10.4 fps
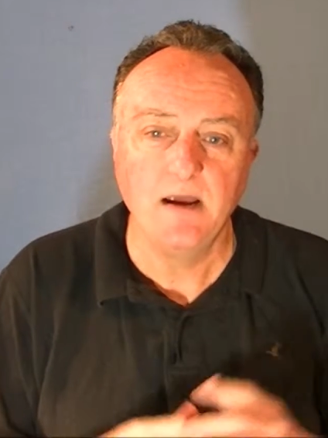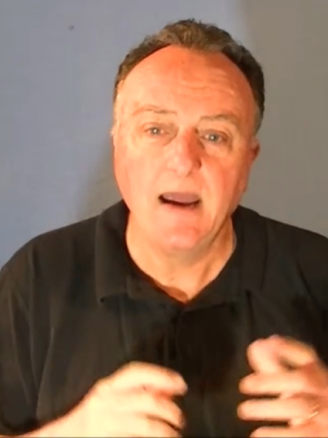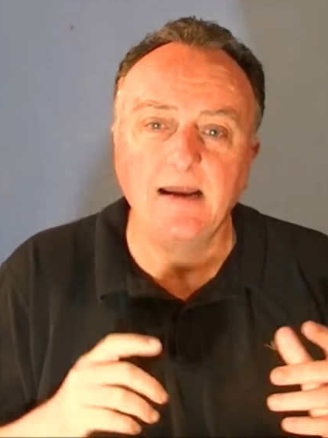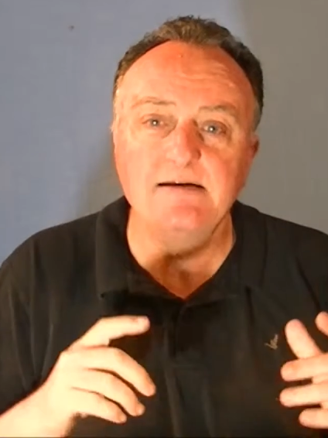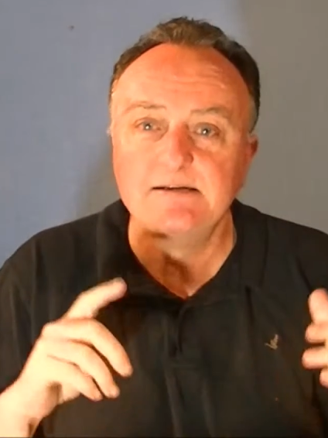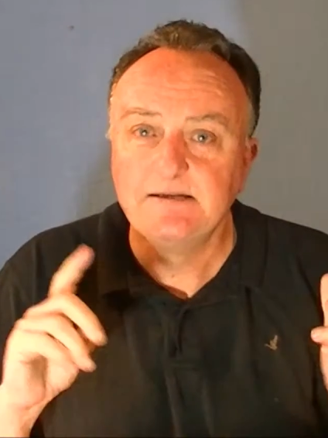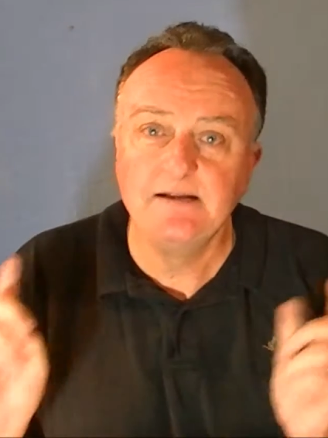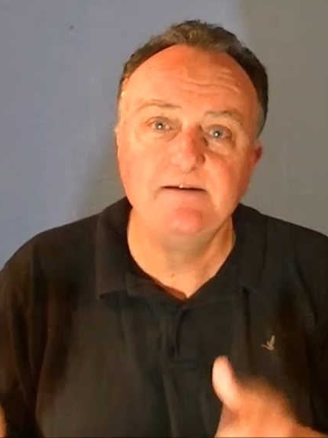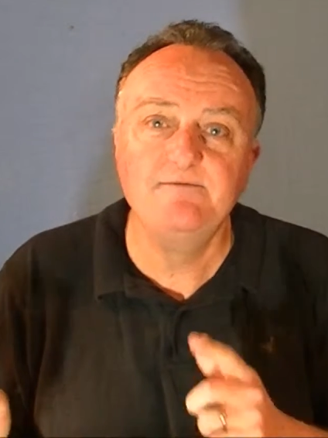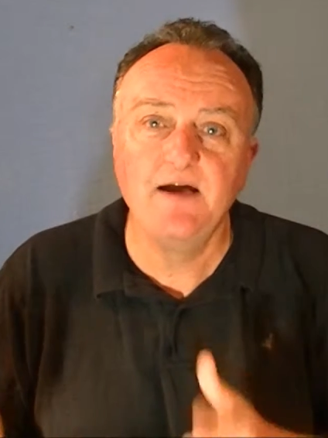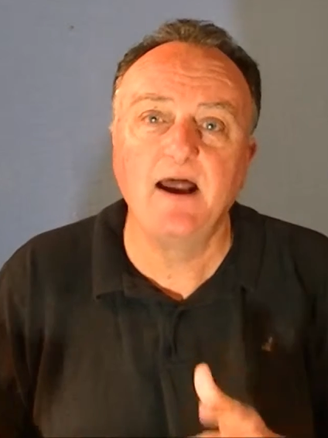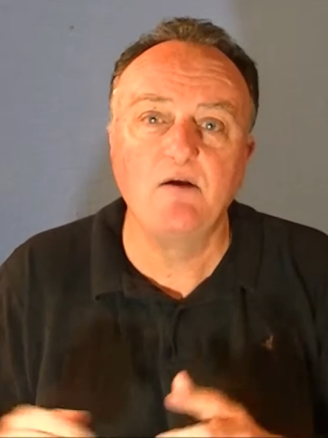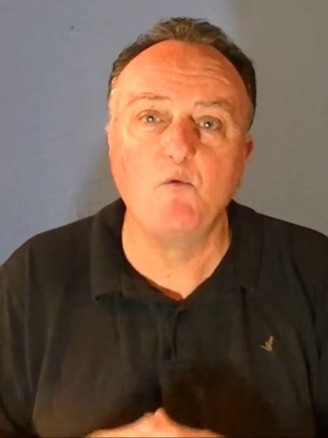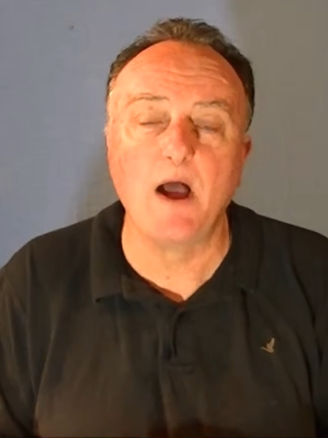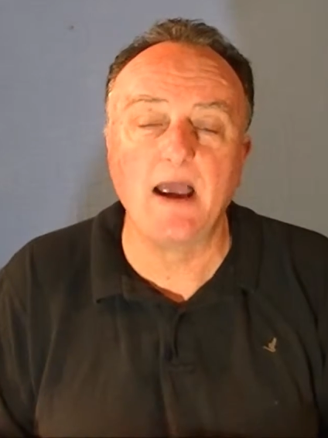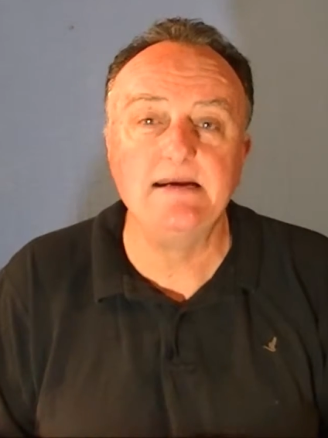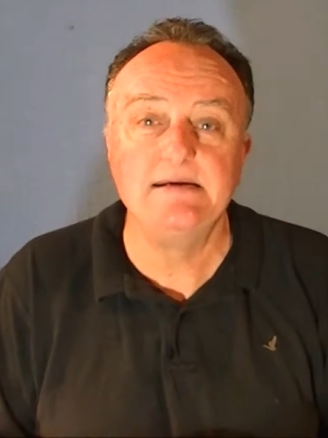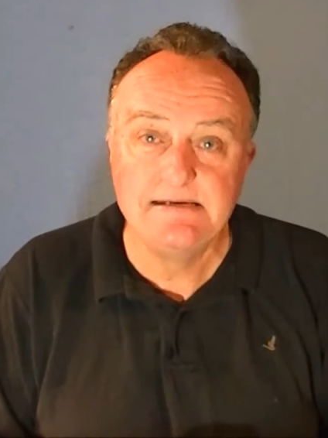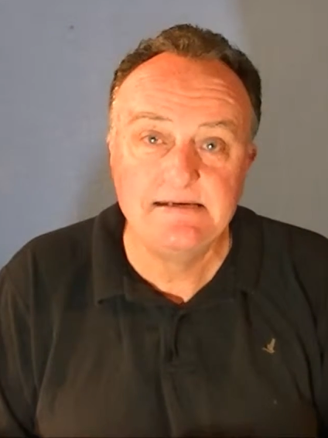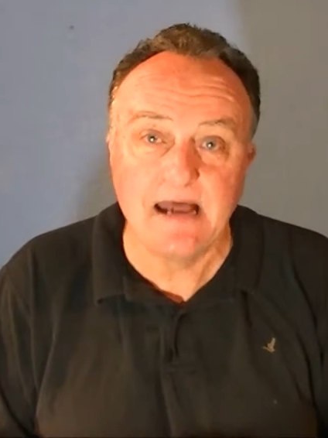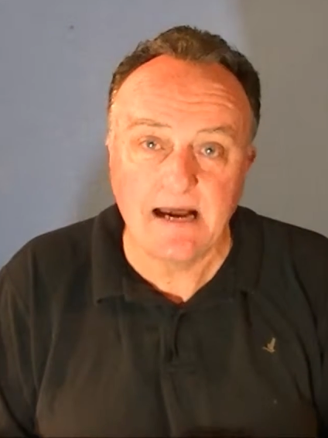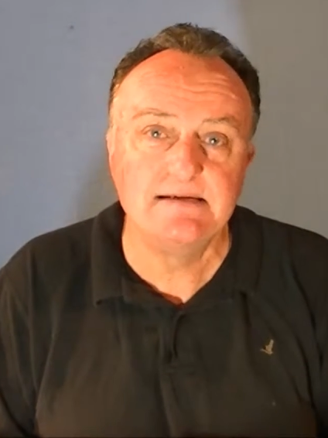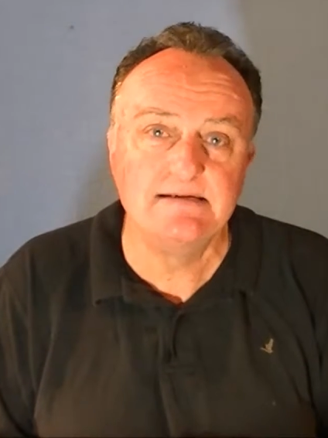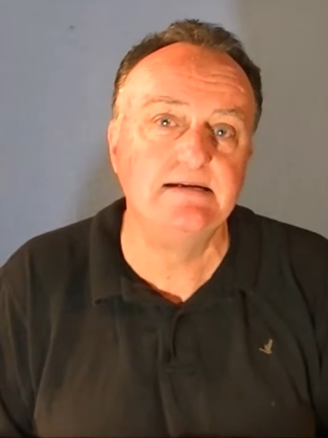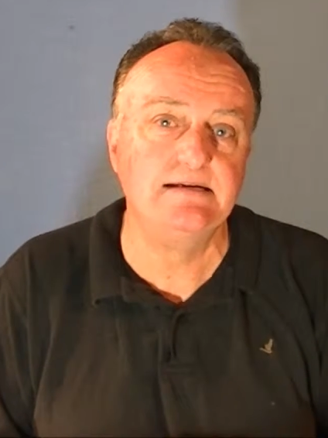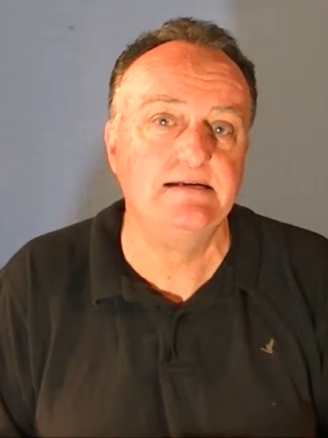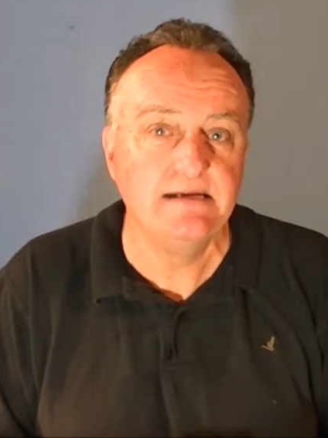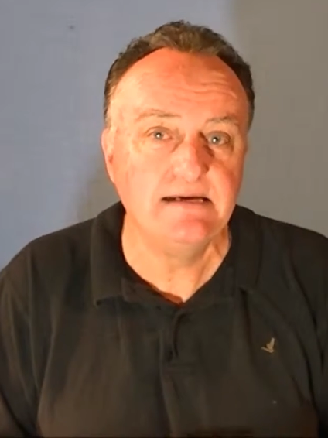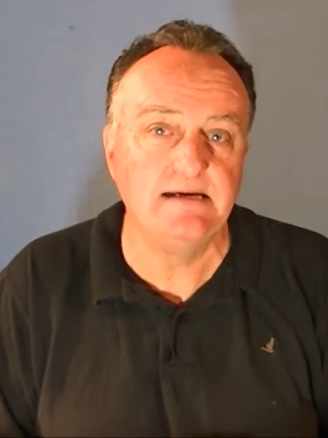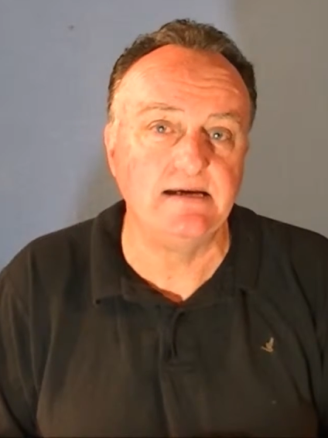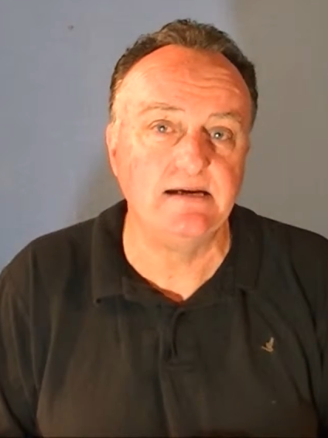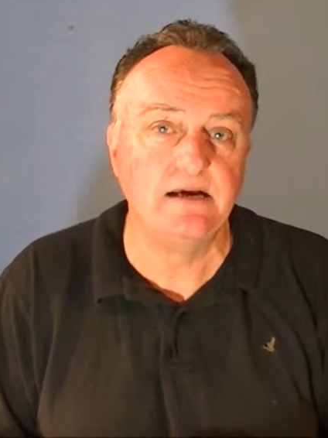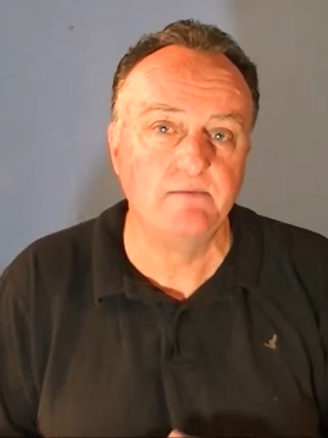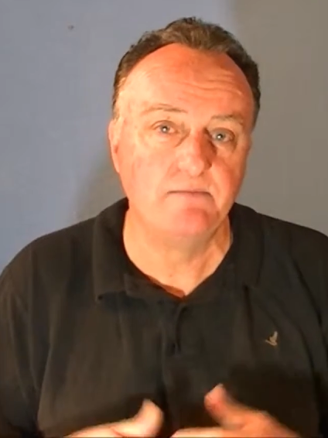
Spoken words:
And to live that way does indeed